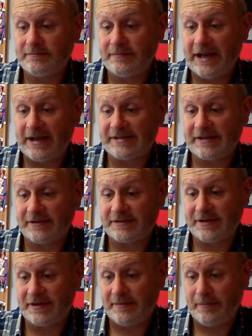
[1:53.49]
Maris
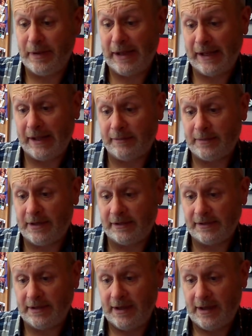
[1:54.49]
Otter, pale ale
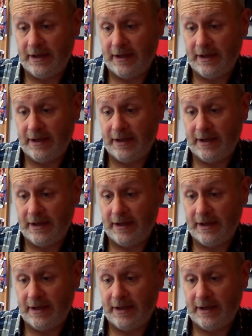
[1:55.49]
malt,